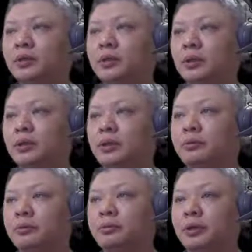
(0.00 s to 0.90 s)
So it
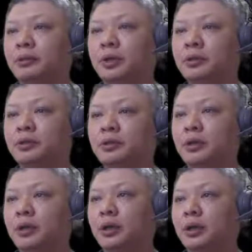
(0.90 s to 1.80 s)
will be
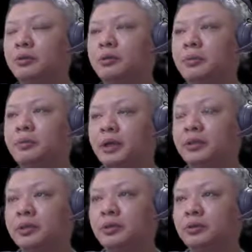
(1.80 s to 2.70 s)

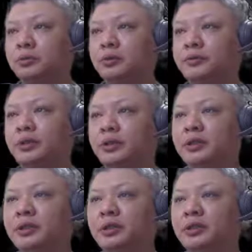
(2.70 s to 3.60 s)
black's turn to move in
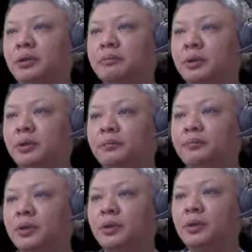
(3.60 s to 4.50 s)
this example.
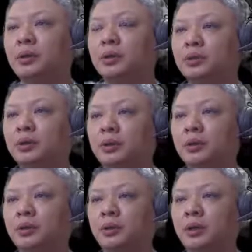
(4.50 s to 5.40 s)

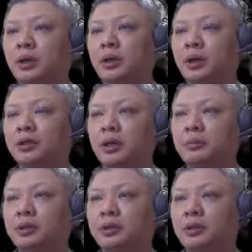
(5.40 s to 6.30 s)
So as
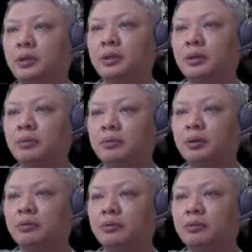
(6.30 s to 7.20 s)
can be seen,
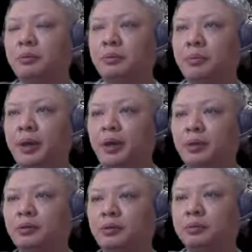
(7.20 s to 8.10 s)
black will be prepared
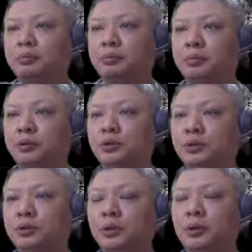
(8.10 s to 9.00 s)
to
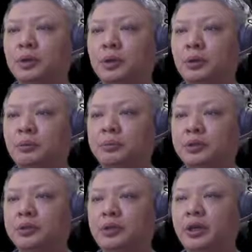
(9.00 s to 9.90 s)
push
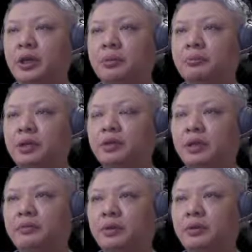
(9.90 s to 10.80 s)
c8 plus
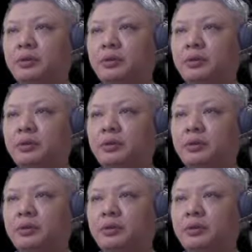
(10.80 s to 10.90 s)
7